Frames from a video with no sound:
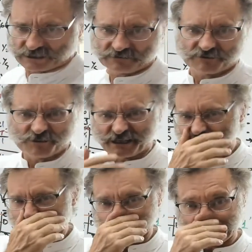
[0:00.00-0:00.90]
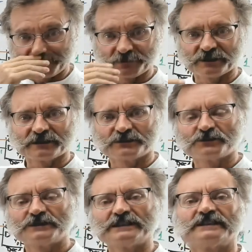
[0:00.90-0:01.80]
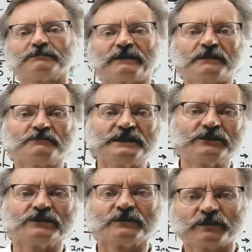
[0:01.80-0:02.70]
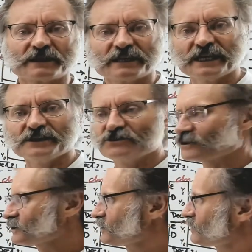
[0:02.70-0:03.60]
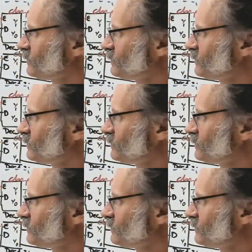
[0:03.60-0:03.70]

way, for example, using the plan B or the plan A, just